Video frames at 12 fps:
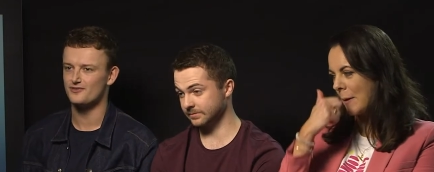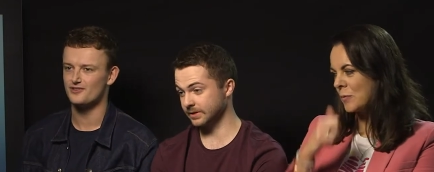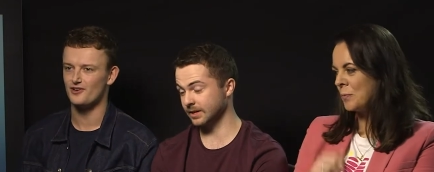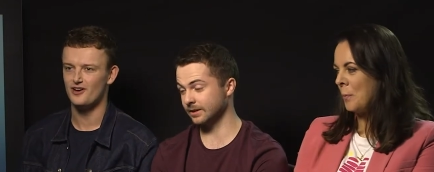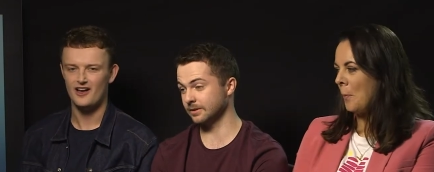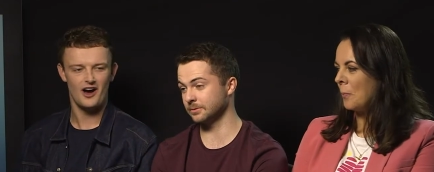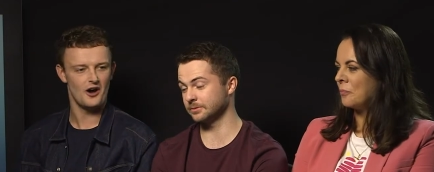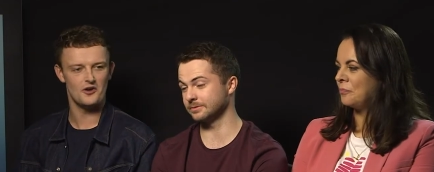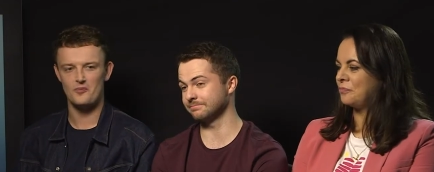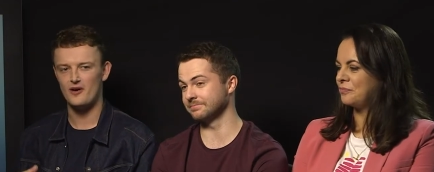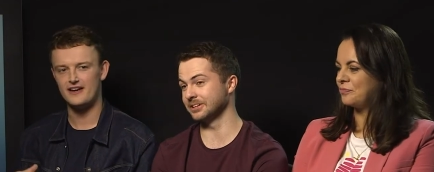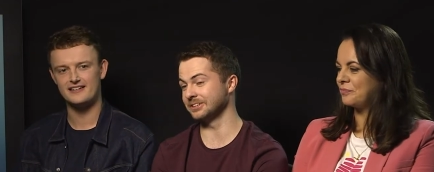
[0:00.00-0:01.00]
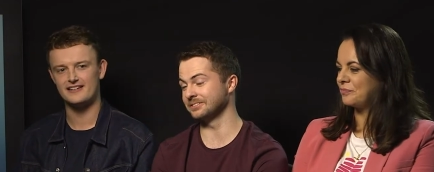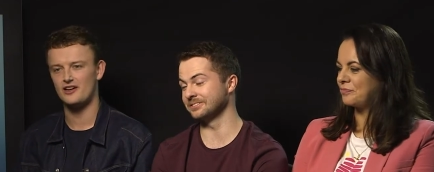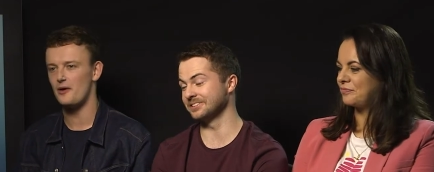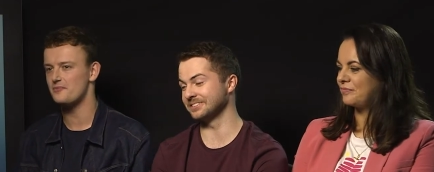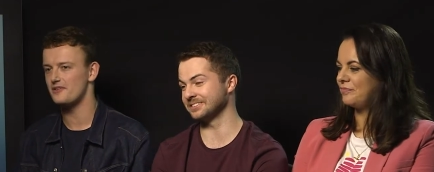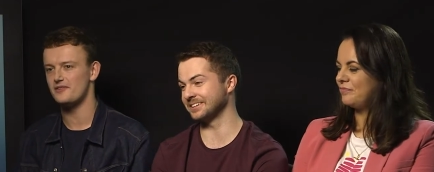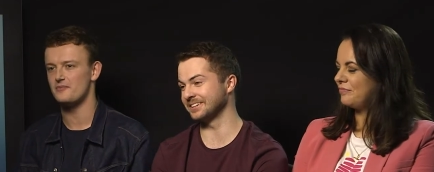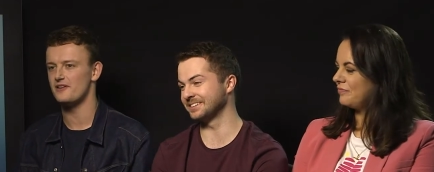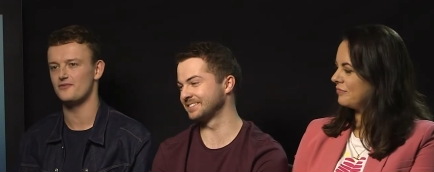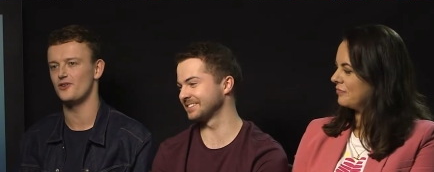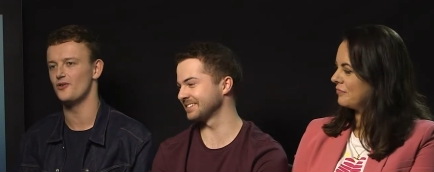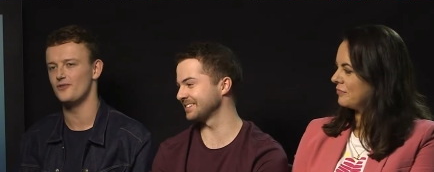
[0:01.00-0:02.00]
Speaker 1: Yeah. So yeah, I don't mind I, adopting
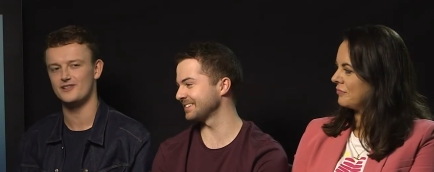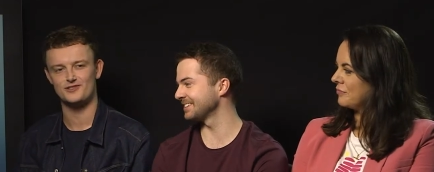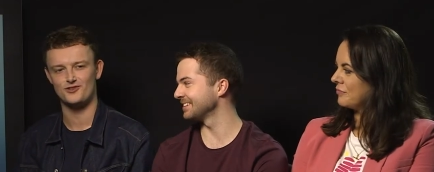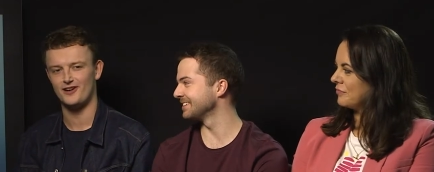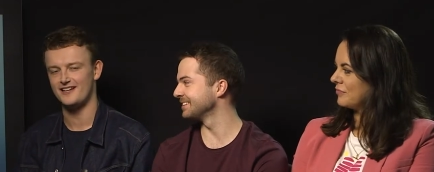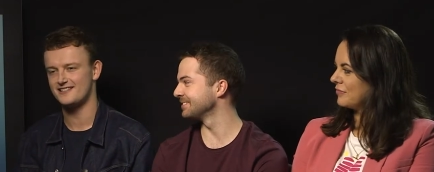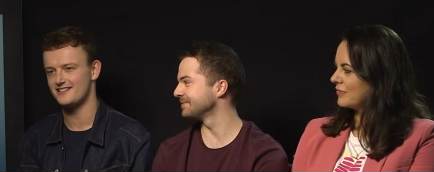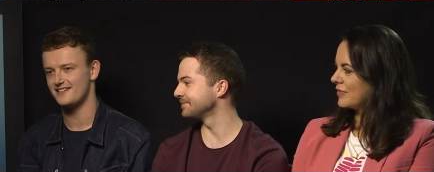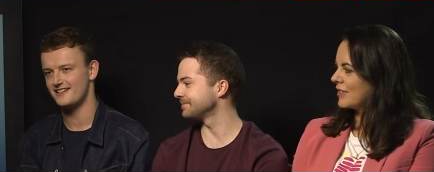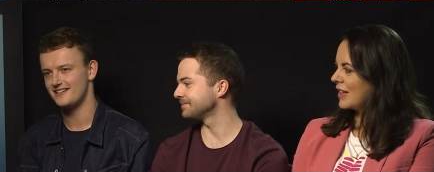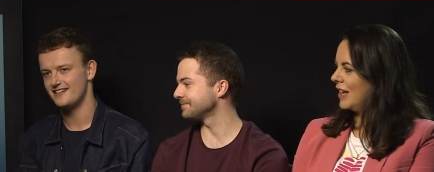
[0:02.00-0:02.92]
a few of his traits, like